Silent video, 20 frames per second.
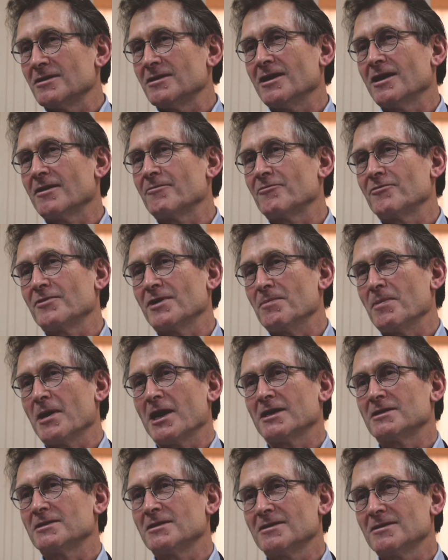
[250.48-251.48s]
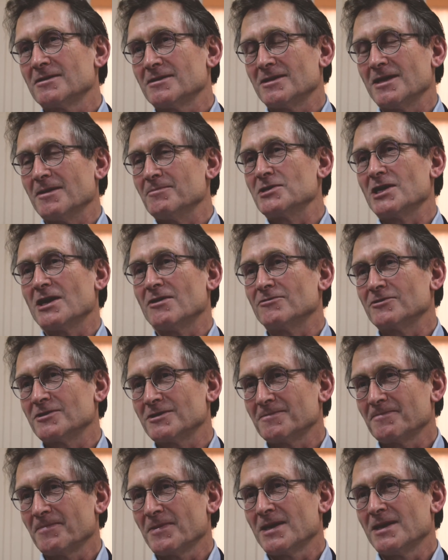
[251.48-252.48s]
they are repaired
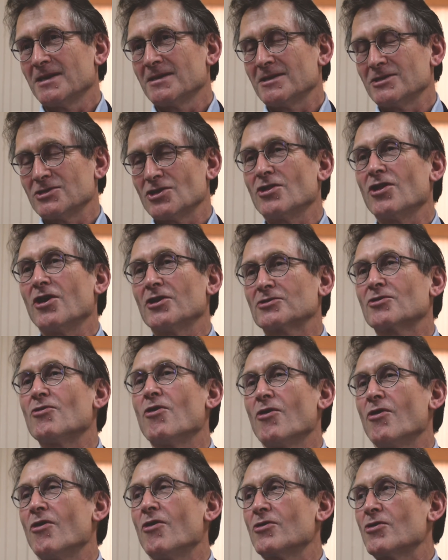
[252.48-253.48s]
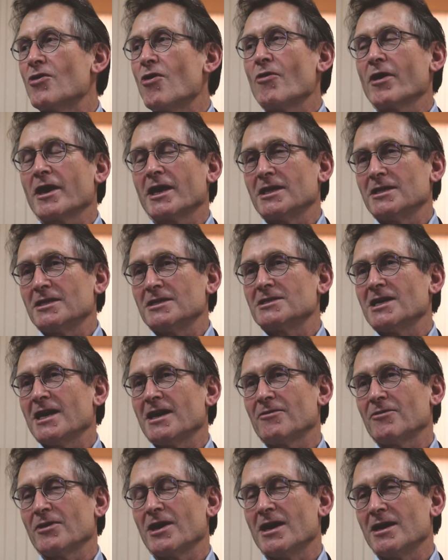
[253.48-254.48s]
themselves. There's a lot ongoing in this
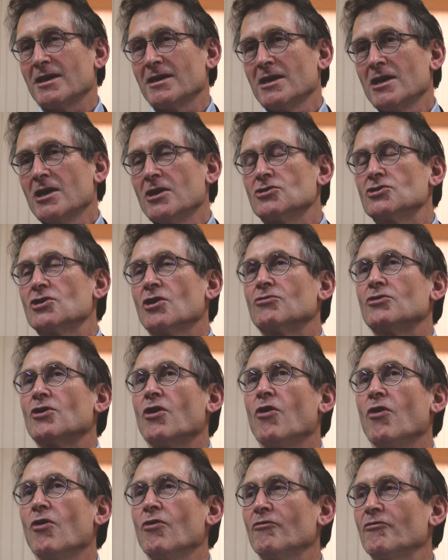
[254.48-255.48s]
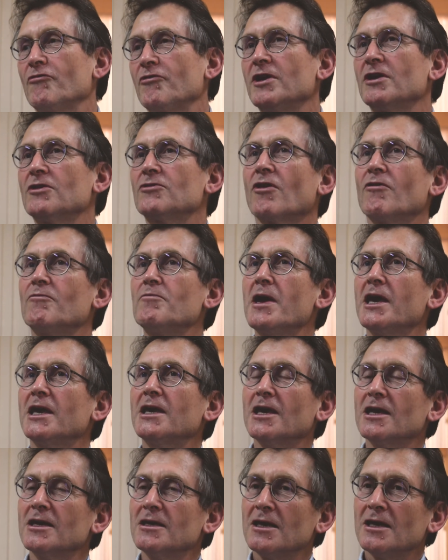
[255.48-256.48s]
area. So the whole field of
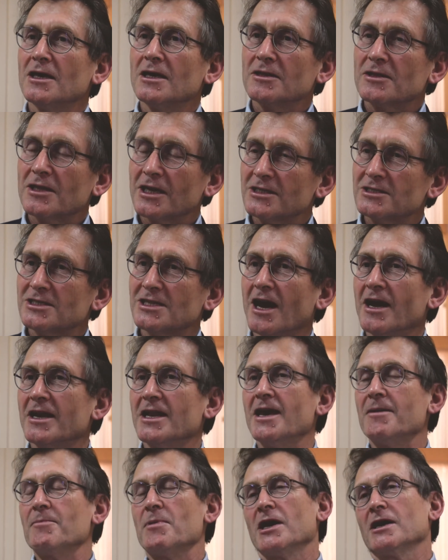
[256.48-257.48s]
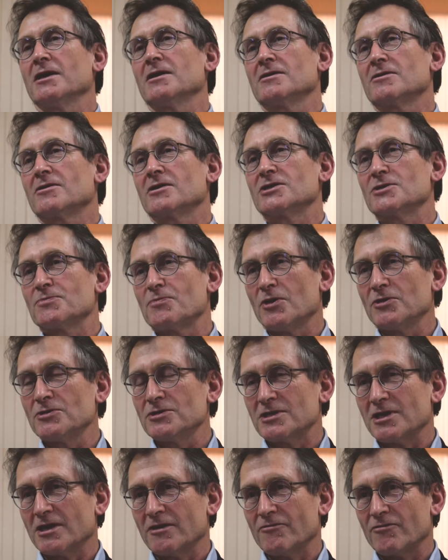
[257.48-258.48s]
making things dynamic,
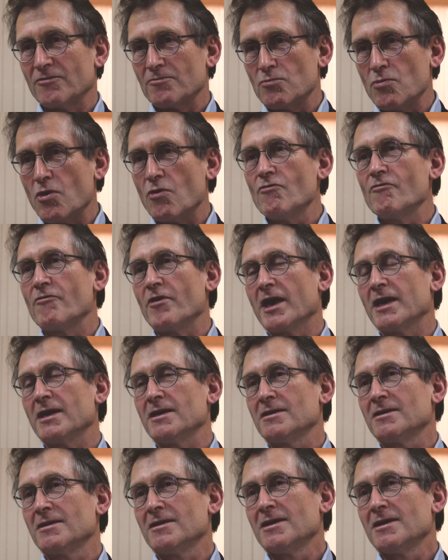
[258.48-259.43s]
responsive, moving,